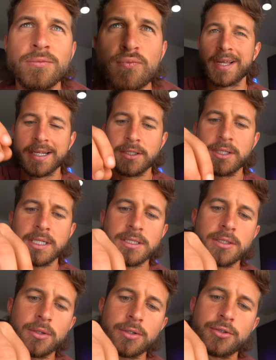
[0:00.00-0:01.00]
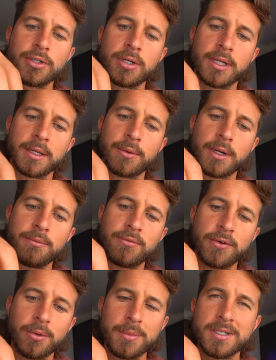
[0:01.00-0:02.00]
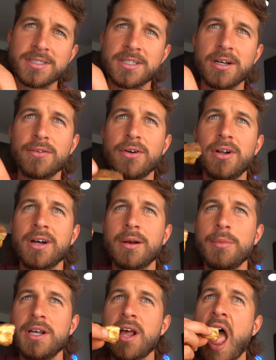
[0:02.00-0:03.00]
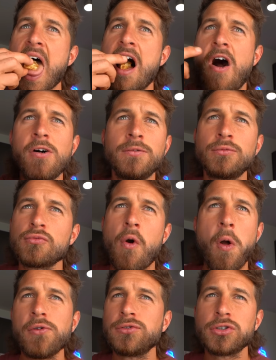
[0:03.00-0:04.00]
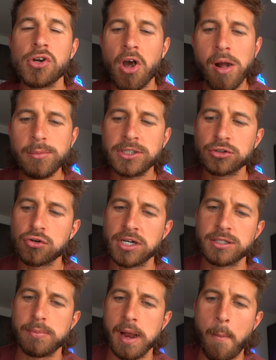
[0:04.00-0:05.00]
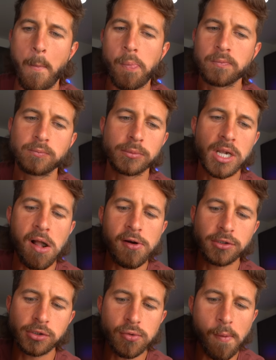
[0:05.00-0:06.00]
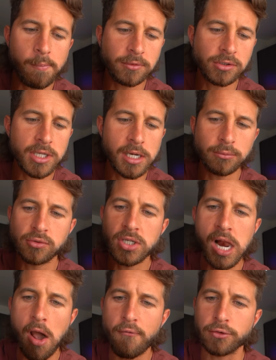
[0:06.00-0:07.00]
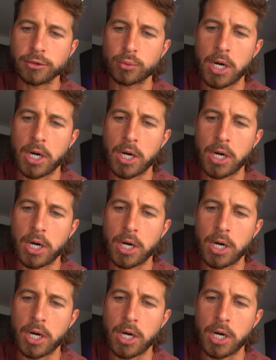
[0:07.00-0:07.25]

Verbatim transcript: And you guys know the drill. Like when I'm filming and stuff, they're not gonna be that, they're not gonna be as crispy because, you know, I'm just letting them sit out for a